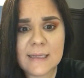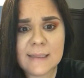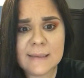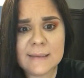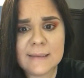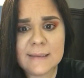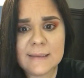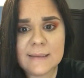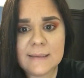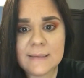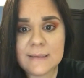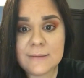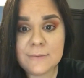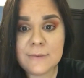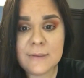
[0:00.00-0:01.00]
I
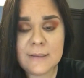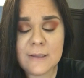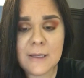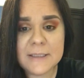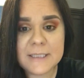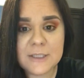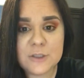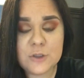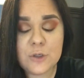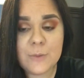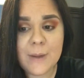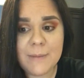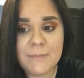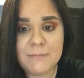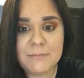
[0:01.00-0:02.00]
really lost control
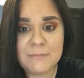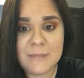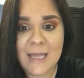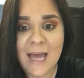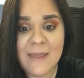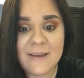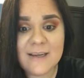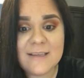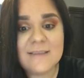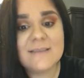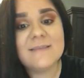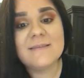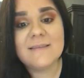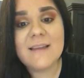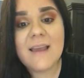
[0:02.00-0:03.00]
of my bladder.
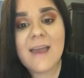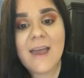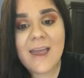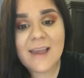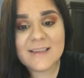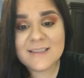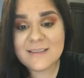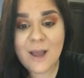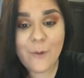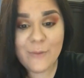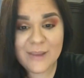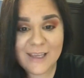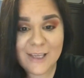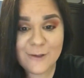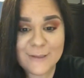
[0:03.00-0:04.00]
It's not
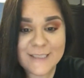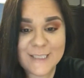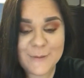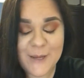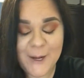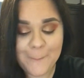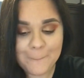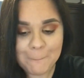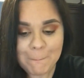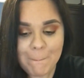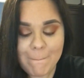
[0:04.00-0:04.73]
what it used to be.